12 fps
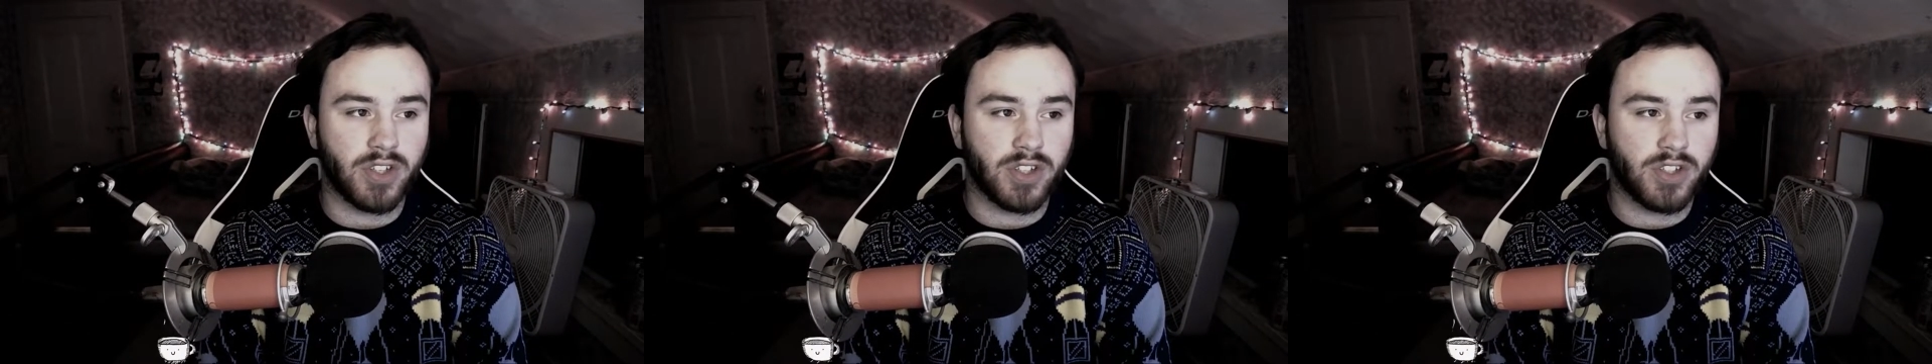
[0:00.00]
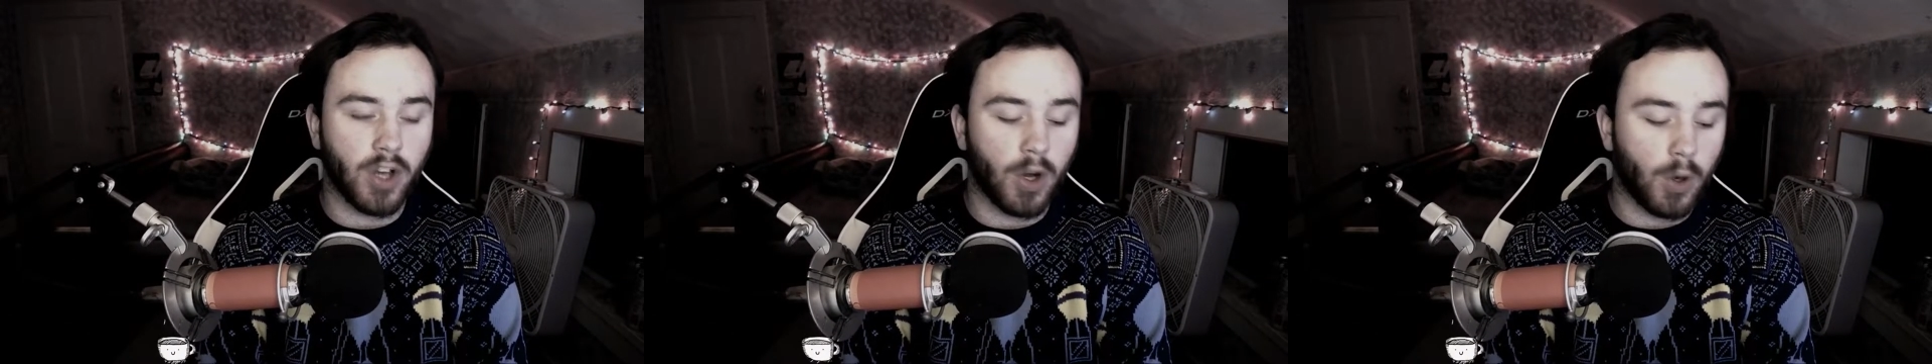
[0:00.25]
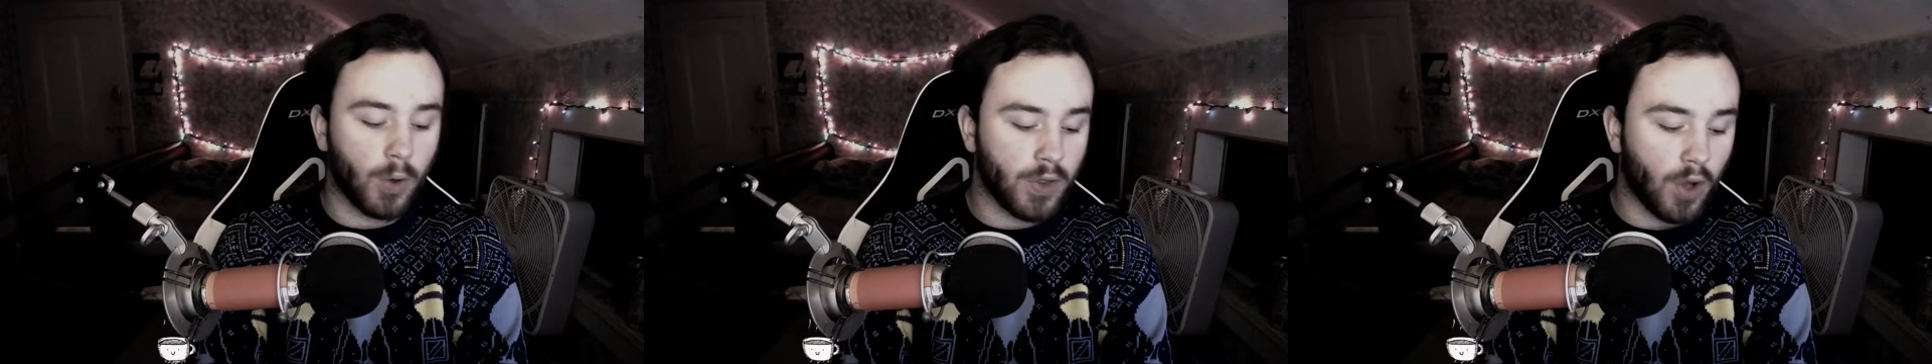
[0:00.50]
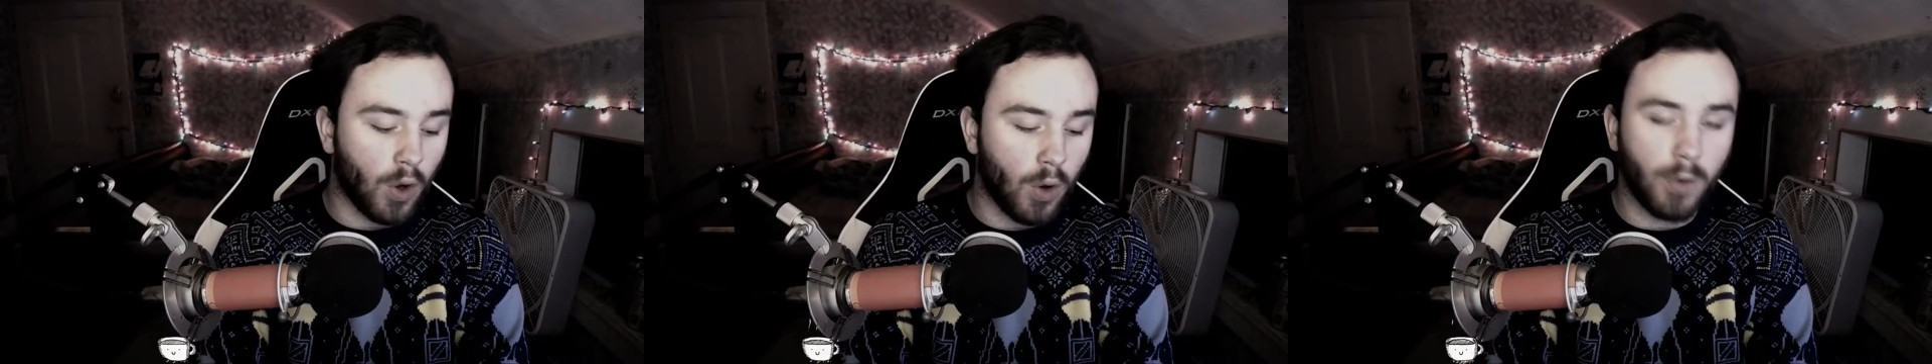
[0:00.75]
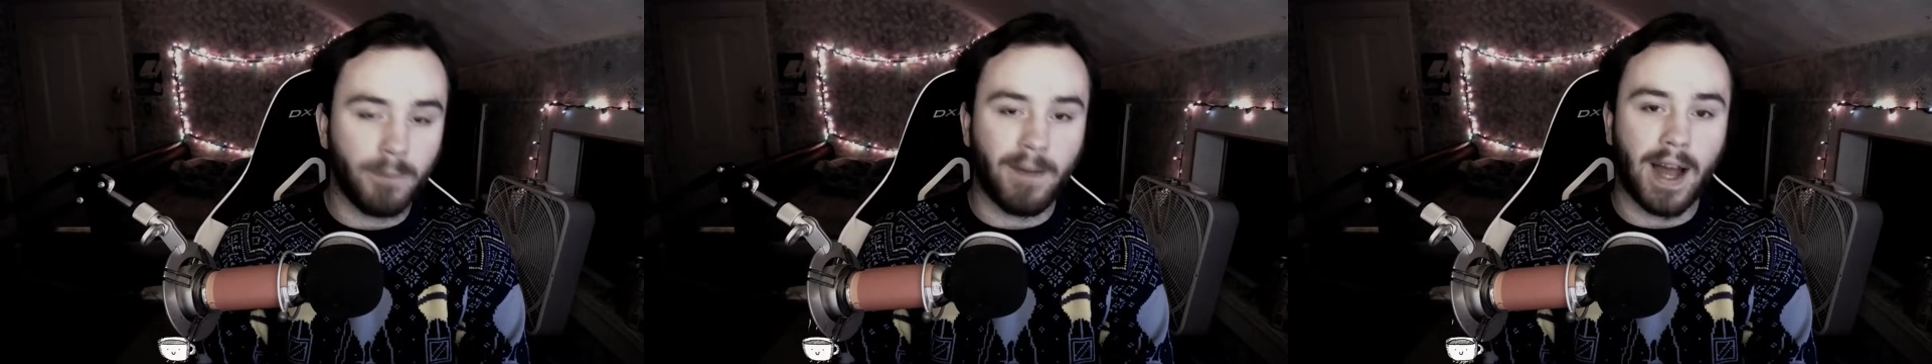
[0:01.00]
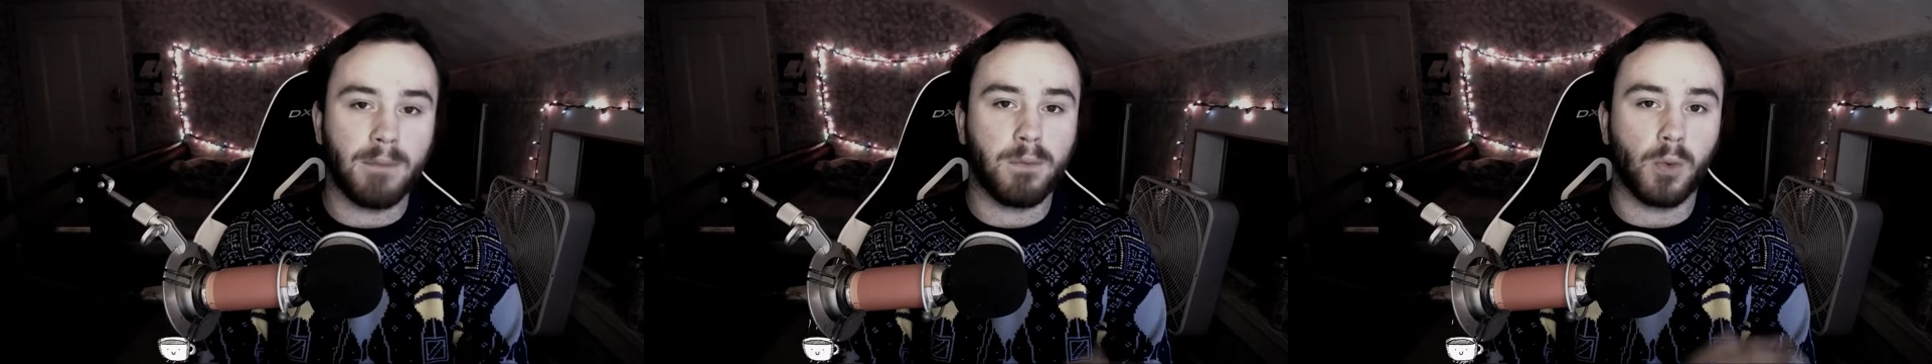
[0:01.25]
So the whole
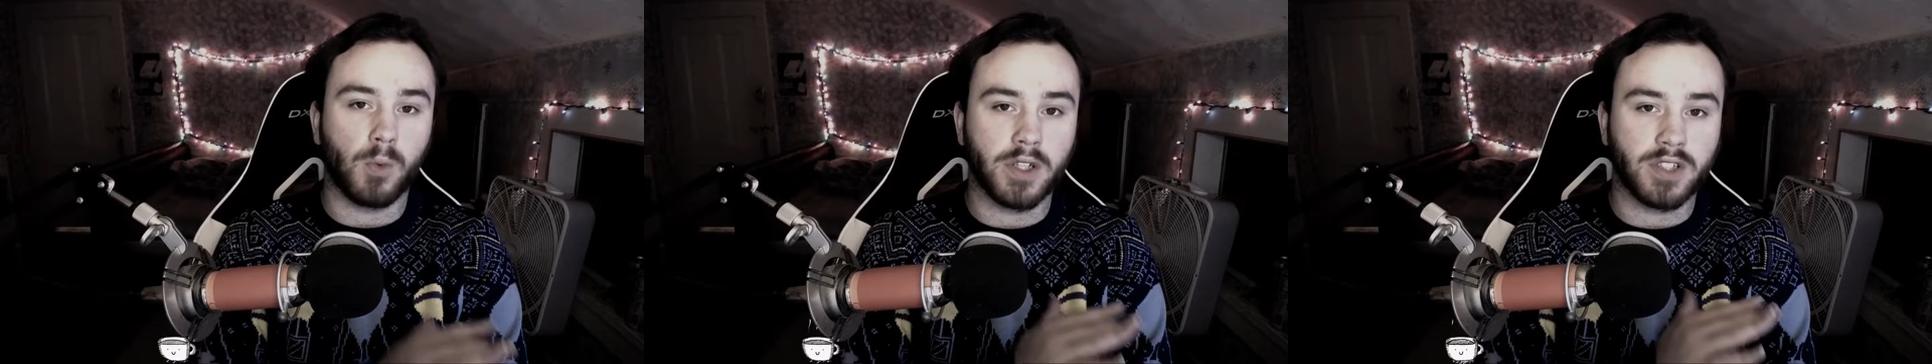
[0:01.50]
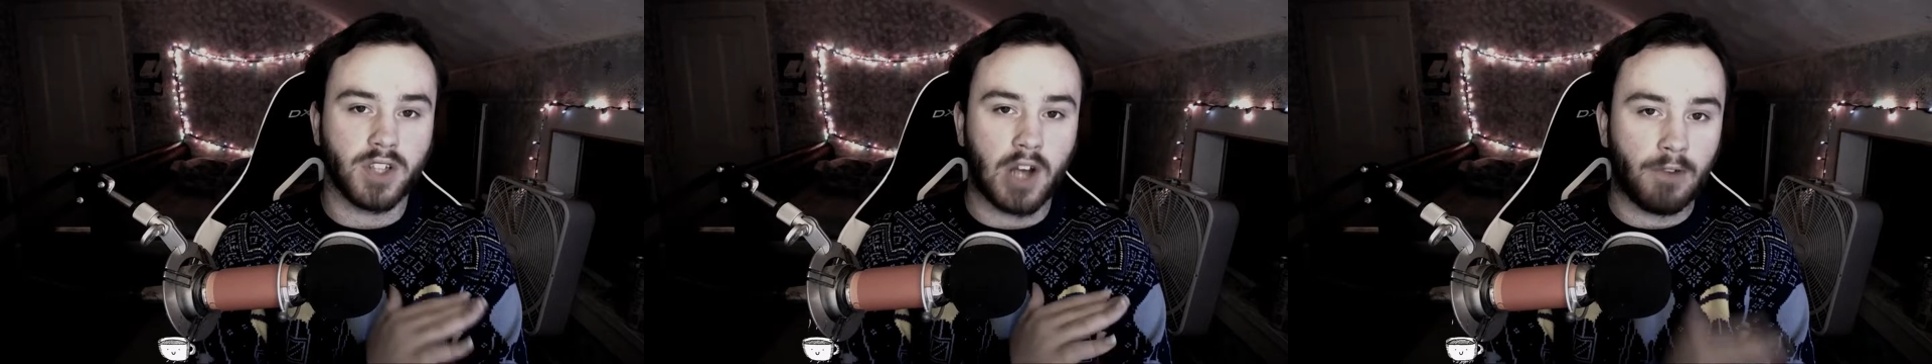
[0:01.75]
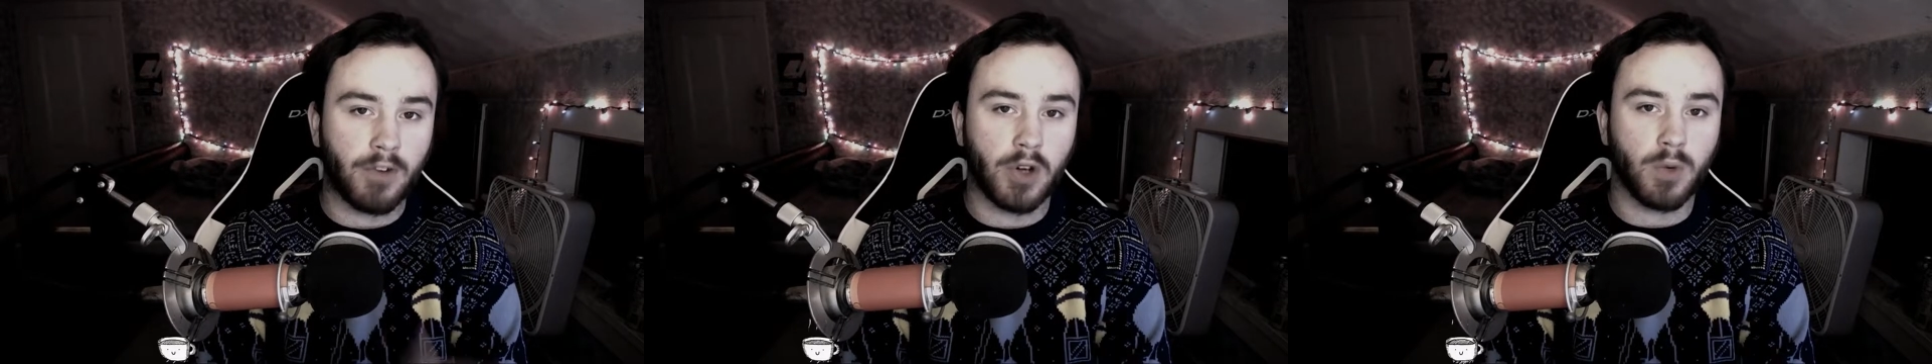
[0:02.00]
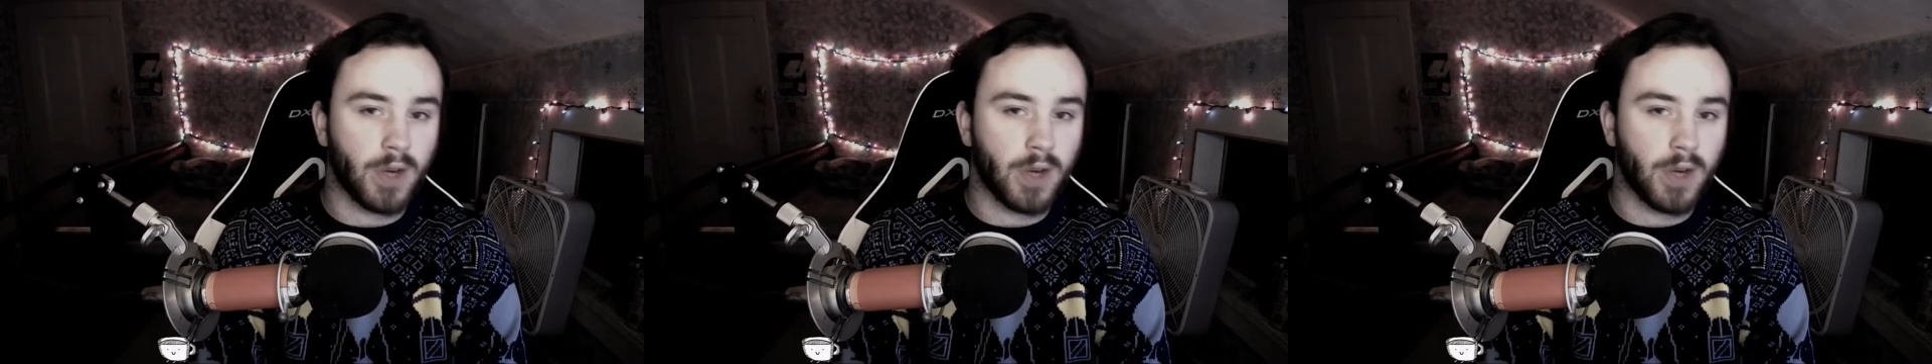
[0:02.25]
map was covered